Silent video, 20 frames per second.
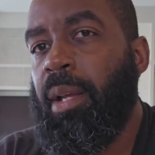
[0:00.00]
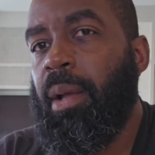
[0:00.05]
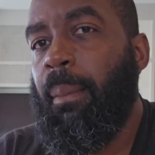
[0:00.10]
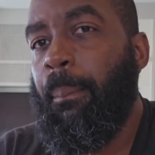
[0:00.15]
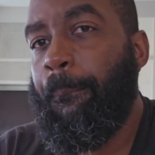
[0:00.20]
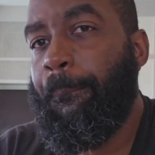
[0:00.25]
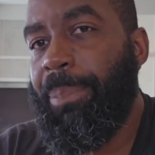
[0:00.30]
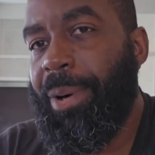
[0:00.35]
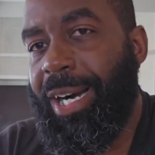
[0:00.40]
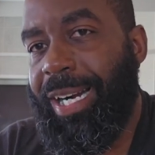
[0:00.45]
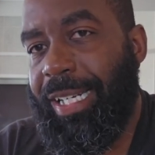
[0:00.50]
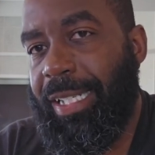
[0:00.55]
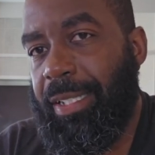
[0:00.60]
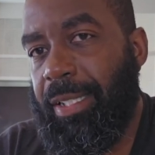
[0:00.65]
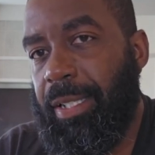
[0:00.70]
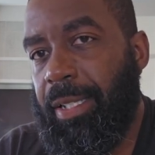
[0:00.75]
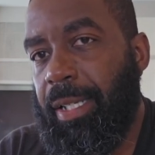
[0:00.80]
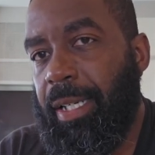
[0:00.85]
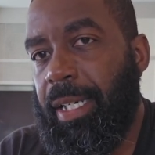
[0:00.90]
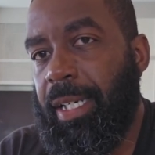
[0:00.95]

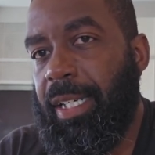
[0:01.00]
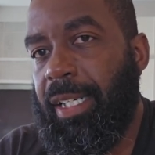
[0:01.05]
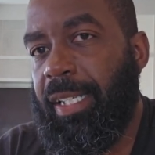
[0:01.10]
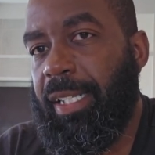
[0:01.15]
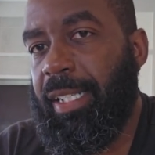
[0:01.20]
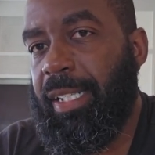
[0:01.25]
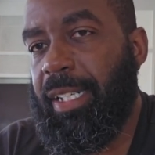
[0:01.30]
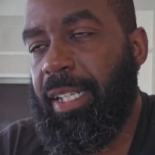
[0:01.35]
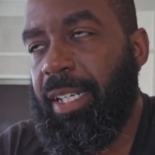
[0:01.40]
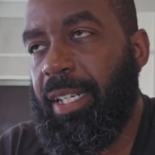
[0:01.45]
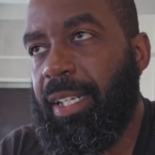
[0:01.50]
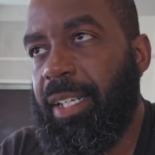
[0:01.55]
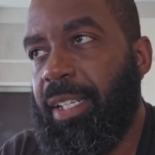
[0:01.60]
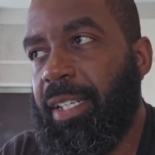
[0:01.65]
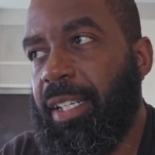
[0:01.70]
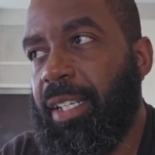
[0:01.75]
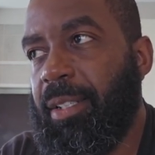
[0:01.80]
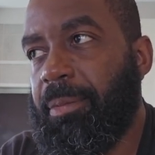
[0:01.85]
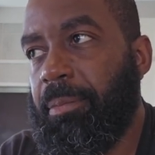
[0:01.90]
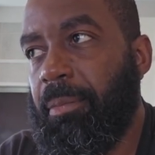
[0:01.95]
but
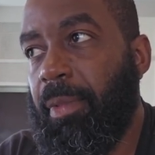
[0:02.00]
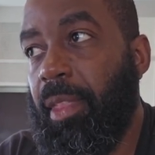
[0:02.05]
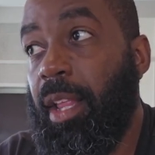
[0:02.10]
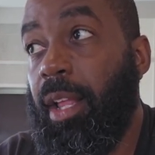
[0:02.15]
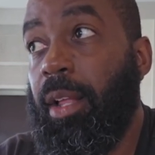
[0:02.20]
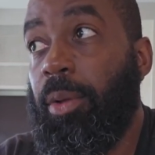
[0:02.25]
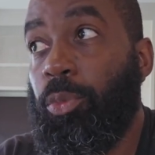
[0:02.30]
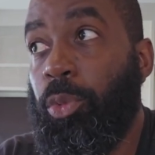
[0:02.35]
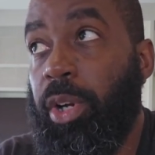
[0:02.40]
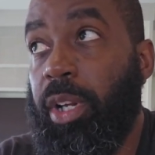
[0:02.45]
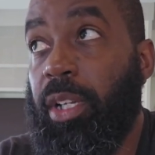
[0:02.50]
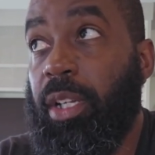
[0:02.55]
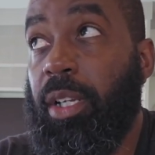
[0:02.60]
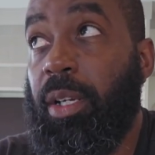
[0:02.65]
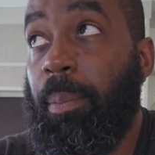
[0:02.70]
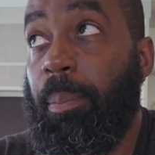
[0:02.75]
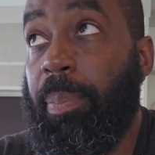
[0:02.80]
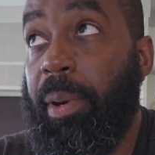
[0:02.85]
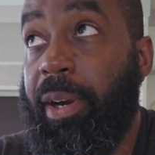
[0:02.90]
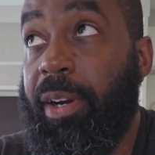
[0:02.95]
uh, when
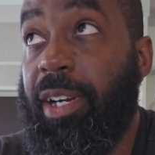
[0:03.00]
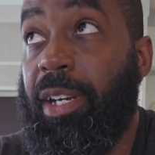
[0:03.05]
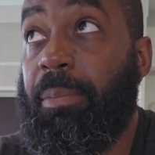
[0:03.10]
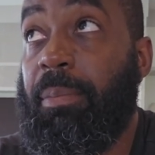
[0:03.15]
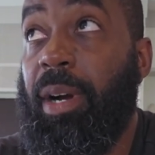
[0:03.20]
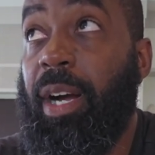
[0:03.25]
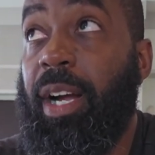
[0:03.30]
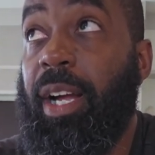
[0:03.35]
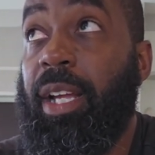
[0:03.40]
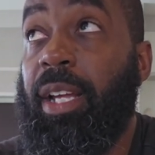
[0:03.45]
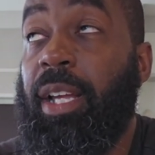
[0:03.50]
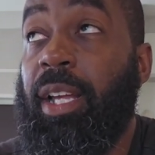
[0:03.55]
comparing my